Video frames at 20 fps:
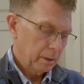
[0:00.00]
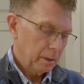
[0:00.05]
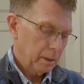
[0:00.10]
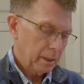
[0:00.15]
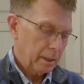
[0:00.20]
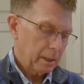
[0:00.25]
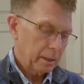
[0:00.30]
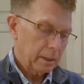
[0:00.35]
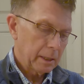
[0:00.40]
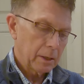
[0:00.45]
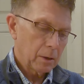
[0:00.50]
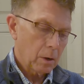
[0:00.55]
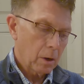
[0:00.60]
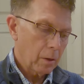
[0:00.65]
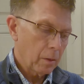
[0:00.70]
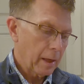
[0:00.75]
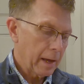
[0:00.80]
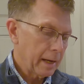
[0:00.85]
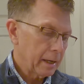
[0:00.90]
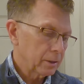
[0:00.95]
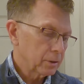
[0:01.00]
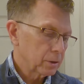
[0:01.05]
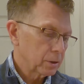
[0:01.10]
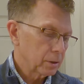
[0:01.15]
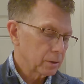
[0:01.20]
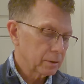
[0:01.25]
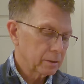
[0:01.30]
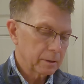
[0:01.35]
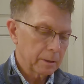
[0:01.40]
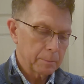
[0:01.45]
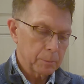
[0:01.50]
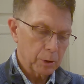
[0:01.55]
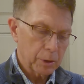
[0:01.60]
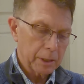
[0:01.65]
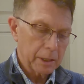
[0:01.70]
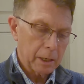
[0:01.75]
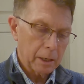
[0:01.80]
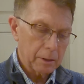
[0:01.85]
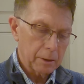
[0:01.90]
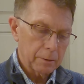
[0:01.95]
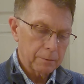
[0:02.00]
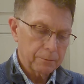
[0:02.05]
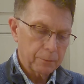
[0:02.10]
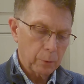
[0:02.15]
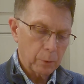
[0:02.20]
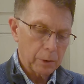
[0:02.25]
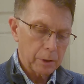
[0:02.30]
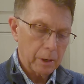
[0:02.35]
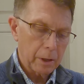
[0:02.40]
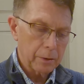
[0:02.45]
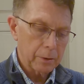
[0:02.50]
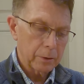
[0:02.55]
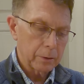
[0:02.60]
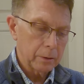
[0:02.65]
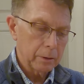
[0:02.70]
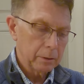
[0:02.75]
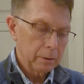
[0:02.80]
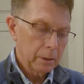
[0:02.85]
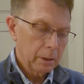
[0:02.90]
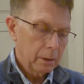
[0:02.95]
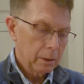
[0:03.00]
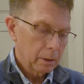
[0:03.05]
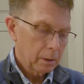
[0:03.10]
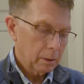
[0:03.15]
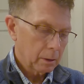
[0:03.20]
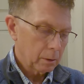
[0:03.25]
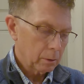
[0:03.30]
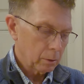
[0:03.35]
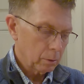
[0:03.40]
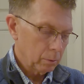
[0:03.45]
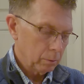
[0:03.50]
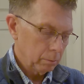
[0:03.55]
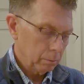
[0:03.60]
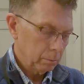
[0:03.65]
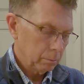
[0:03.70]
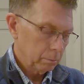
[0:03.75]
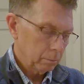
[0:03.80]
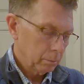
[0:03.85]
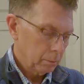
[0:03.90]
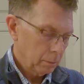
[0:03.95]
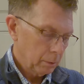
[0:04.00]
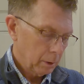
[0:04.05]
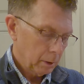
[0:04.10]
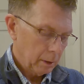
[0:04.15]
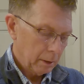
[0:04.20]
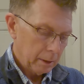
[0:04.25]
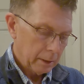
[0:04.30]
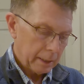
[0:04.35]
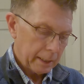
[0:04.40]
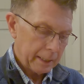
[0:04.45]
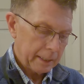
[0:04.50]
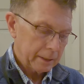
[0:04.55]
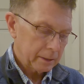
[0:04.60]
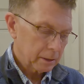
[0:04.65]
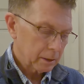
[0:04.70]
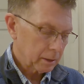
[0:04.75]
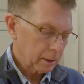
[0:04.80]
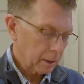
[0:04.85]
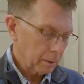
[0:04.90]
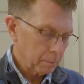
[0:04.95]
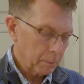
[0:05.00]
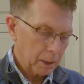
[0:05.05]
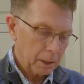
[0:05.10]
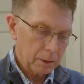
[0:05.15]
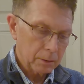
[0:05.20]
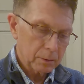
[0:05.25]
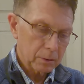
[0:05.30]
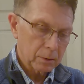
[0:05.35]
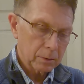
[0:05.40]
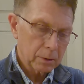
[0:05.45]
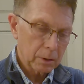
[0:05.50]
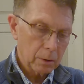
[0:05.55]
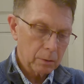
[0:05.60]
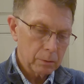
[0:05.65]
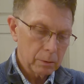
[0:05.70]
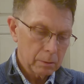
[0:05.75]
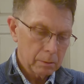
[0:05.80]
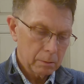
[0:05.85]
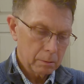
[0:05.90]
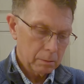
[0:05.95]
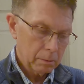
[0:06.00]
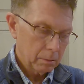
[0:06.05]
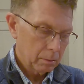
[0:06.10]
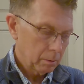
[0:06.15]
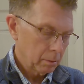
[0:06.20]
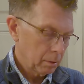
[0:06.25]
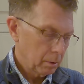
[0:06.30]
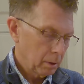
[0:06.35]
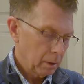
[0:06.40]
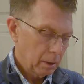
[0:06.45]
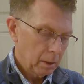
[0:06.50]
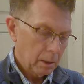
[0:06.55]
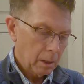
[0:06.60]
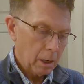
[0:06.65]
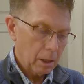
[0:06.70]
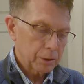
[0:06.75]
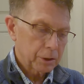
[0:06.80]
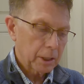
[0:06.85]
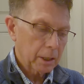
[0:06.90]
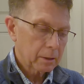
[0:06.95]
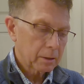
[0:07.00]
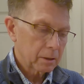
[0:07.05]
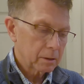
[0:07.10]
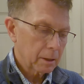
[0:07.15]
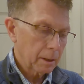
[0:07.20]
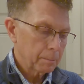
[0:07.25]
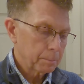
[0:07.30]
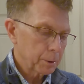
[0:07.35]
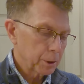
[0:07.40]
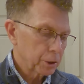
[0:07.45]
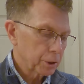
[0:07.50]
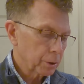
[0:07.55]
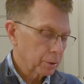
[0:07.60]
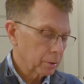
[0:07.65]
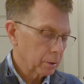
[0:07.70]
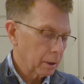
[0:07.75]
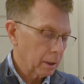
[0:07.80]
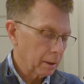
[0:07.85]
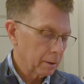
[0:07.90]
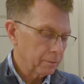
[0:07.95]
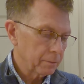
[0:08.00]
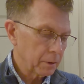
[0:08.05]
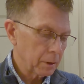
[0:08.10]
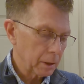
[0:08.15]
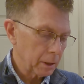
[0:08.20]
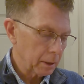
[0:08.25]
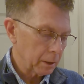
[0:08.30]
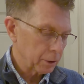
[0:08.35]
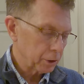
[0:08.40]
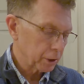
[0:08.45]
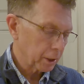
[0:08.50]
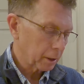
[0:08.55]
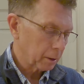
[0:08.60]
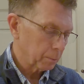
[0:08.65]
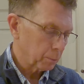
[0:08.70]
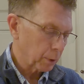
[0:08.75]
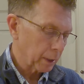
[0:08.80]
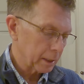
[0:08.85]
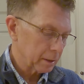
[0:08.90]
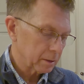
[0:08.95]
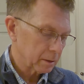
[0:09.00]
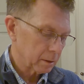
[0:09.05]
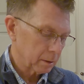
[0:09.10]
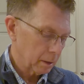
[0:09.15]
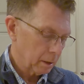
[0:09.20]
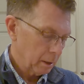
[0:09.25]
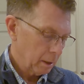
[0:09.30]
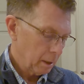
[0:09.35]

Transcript: And let all that just simmer together for another, 8 to 10 minutes or so. I'll check the temperature of the chicken breasts.